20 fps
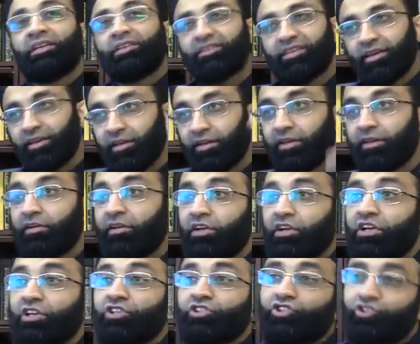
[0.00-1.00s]
Second,
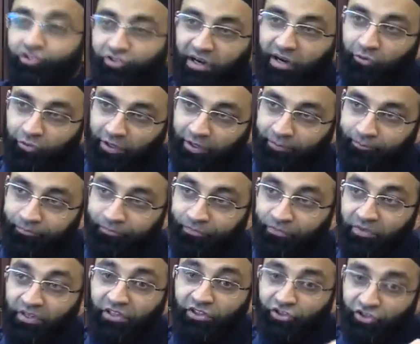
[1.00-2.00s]
shrouding.
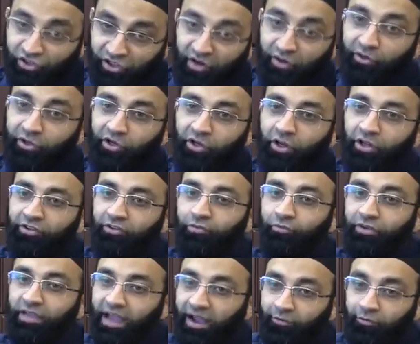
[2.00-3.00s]
Shrouding
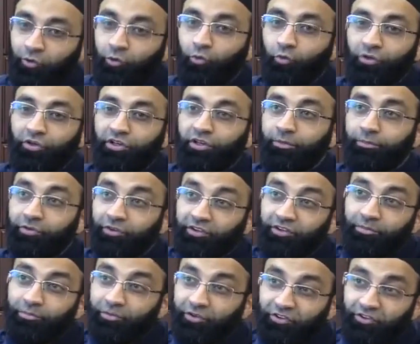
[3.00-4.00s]
also we have to do it in a
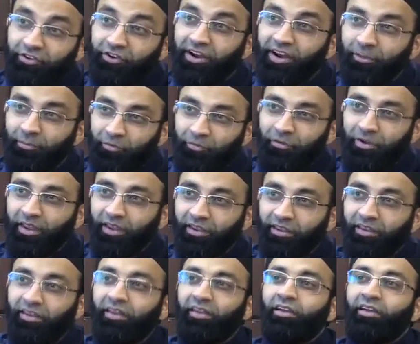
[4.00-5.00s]
pres prescribed
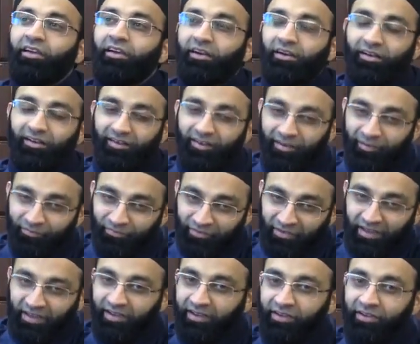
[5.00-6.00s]
way,
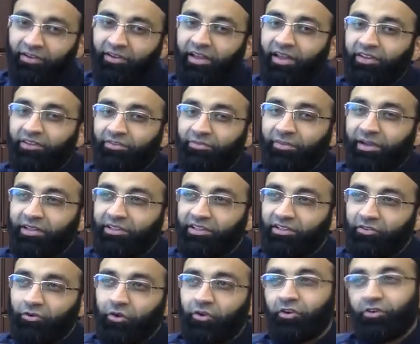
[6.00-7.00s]
um, uh, as by
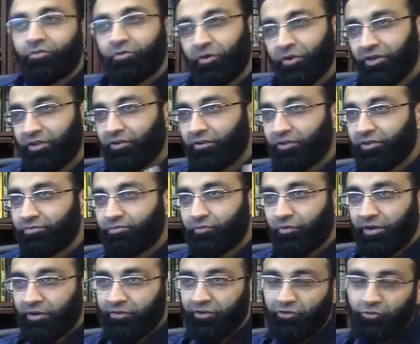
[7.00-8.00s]
the scholars following your
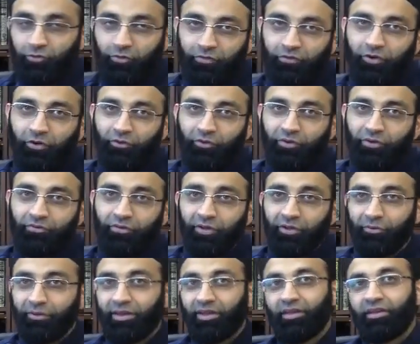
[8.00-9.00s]
whatever school of thought you're
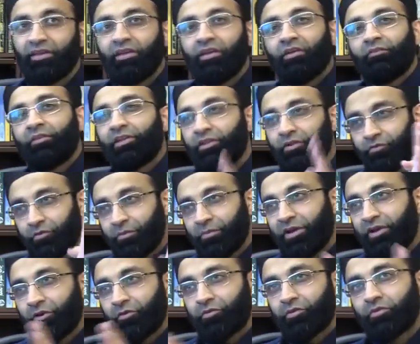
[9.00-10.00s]
following, whether for
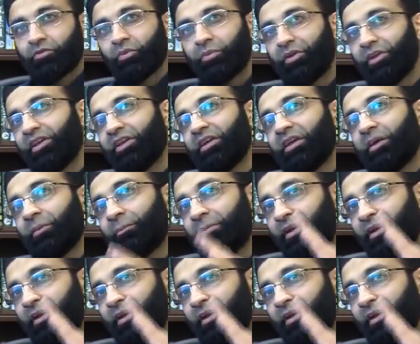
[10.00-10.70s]
men or for women.